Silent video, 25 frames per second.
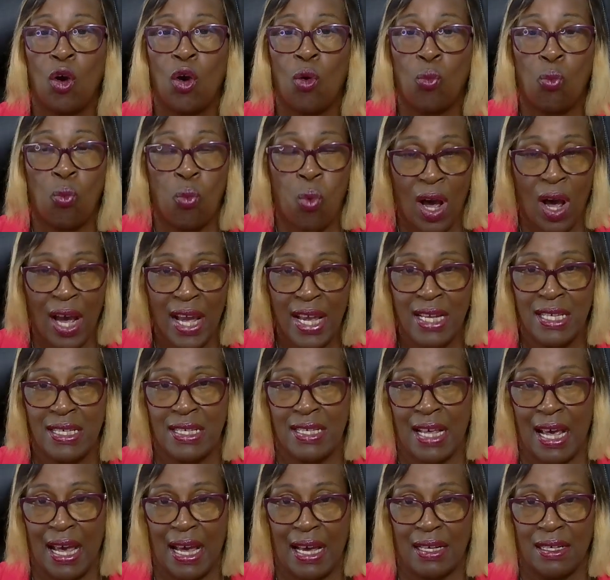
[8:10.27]
Why is
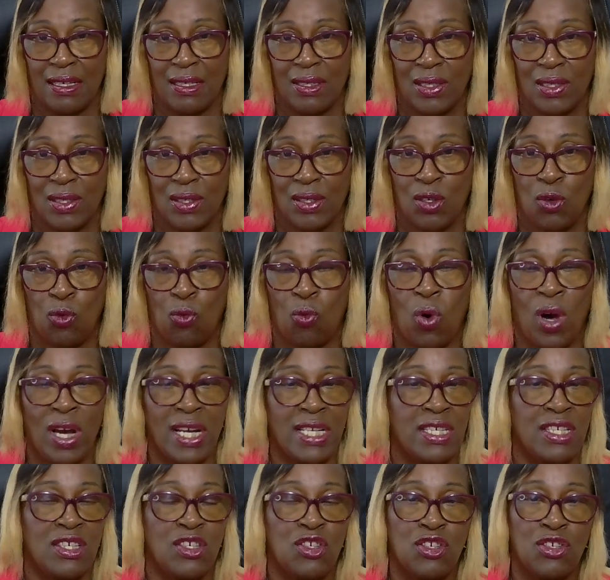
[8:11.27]
that? Why
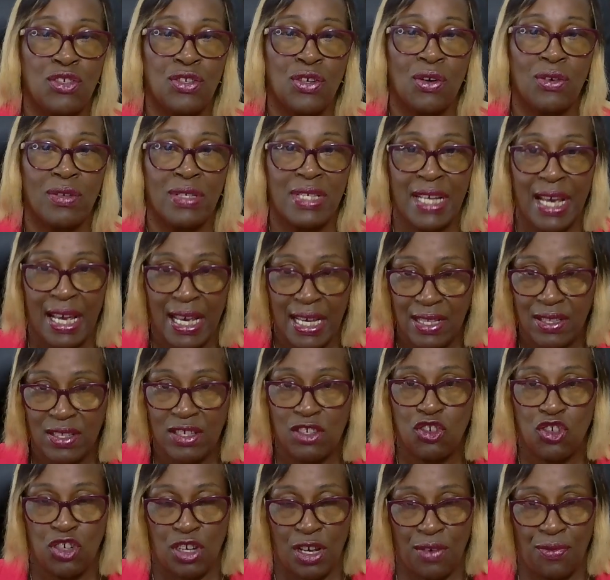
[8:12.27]
did you not take the
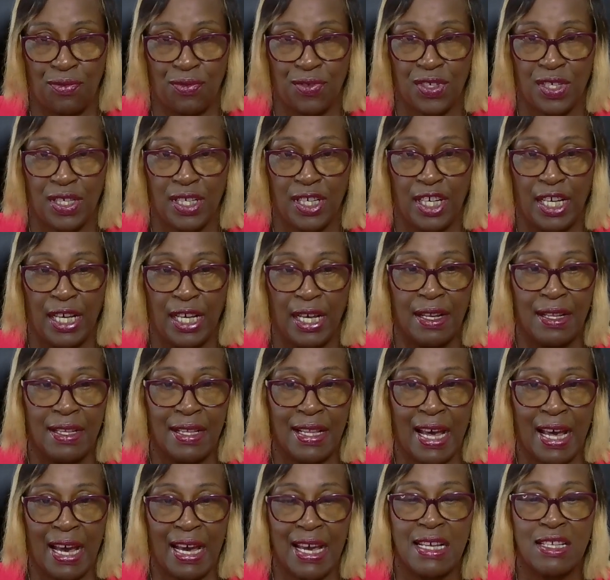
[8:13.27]
shift?
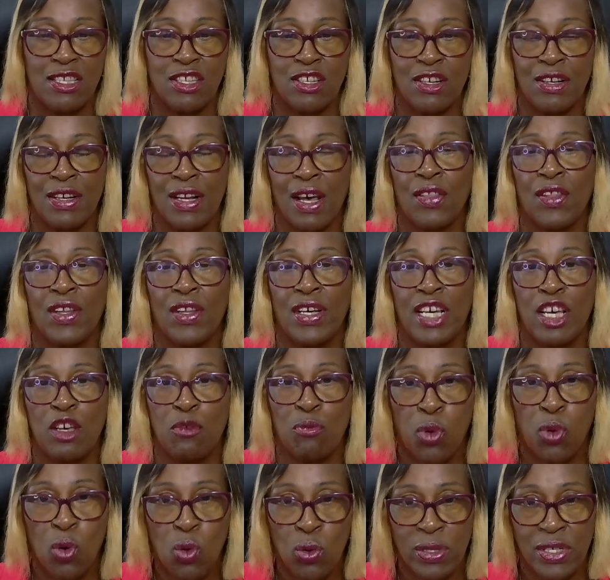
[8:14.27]
That is another
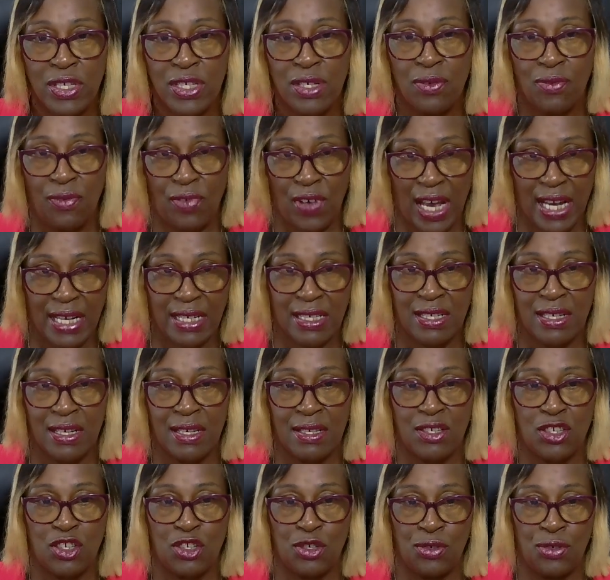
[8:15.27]
important factor
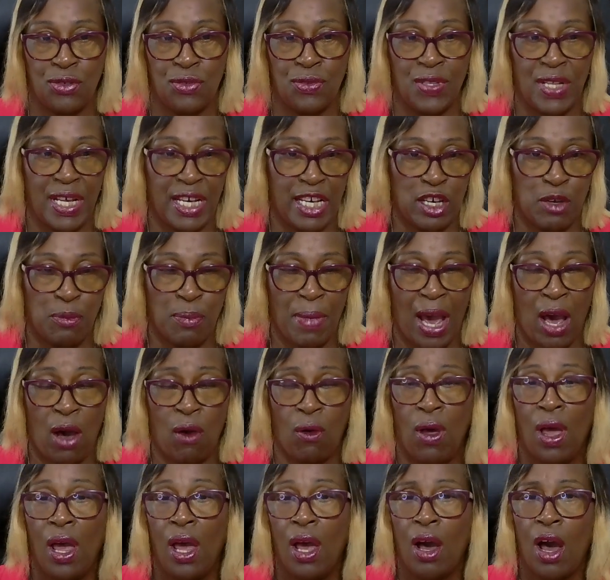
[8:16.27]
to think about.
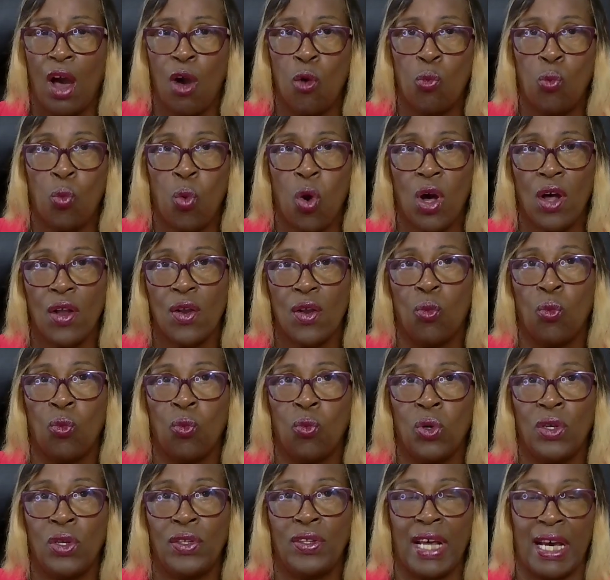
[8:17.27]
And what
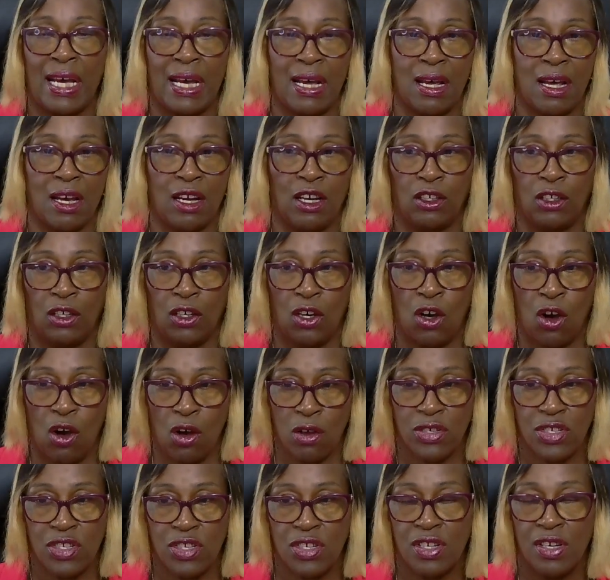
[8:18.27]
would that
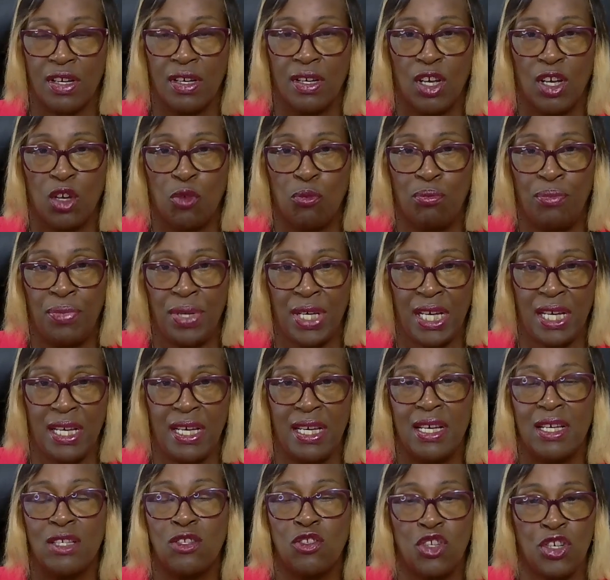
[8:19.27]
cost be
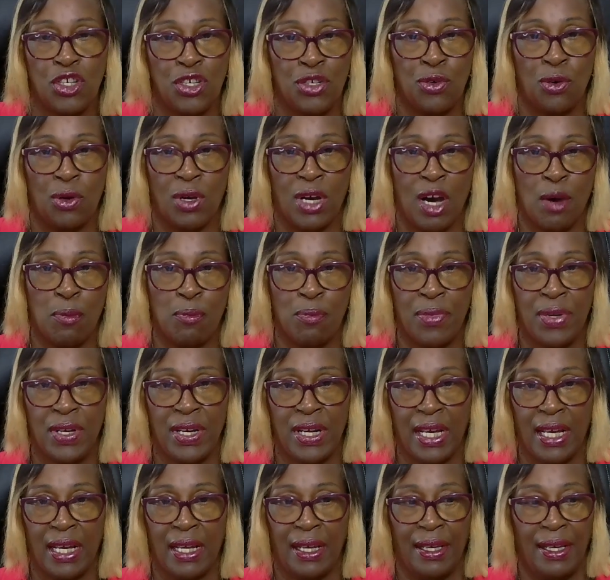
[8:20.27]
to your
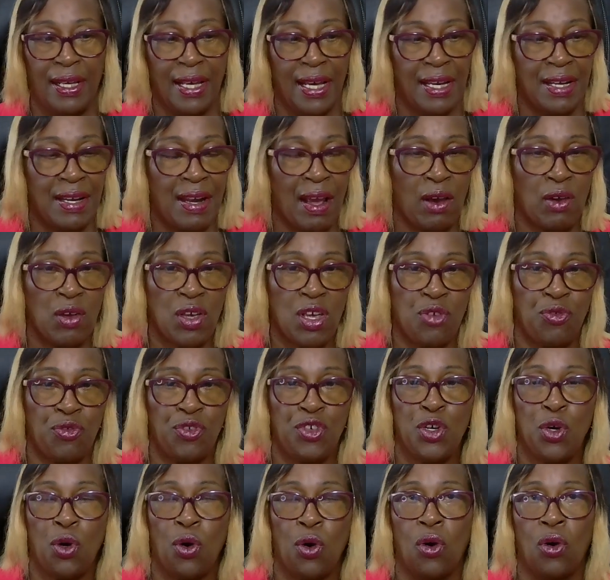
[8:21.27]
company? Now, if
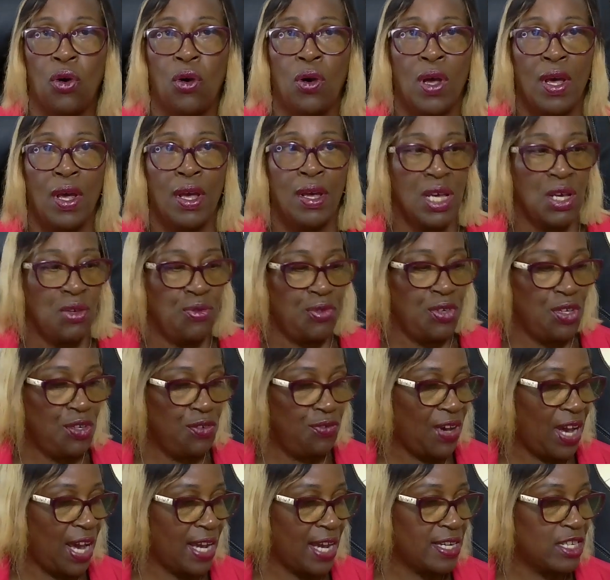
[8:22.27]
you're if you've
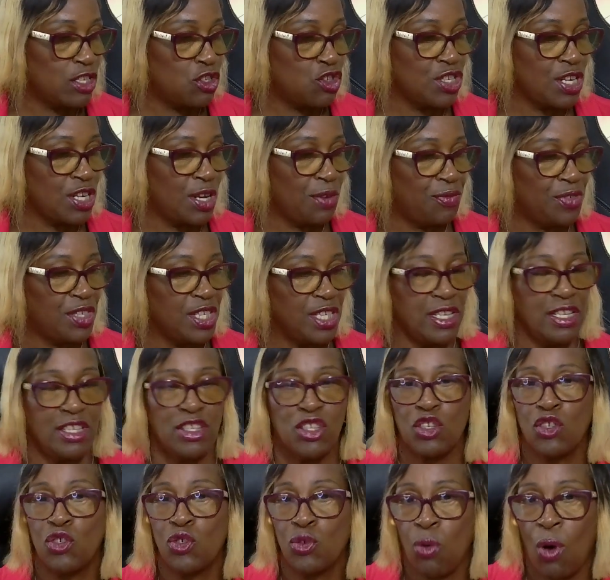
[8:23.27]
had a shift and it's
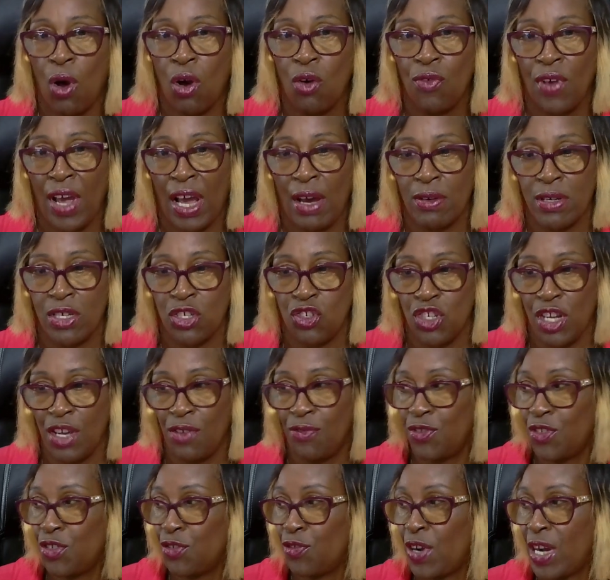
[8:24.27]
a twelve hour
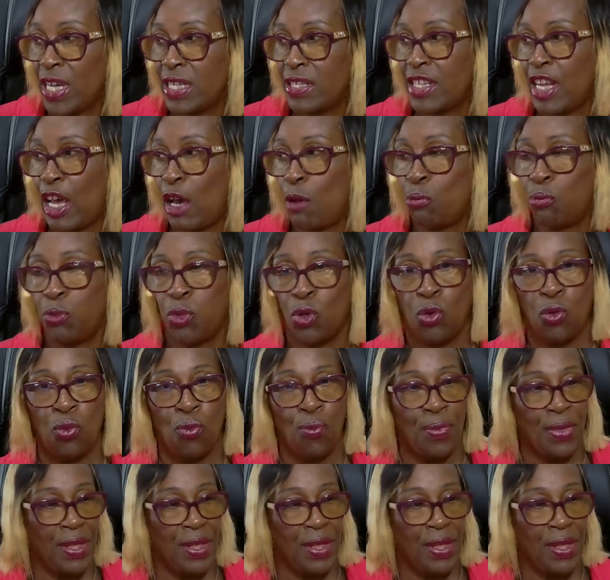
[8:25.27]
shift, for example,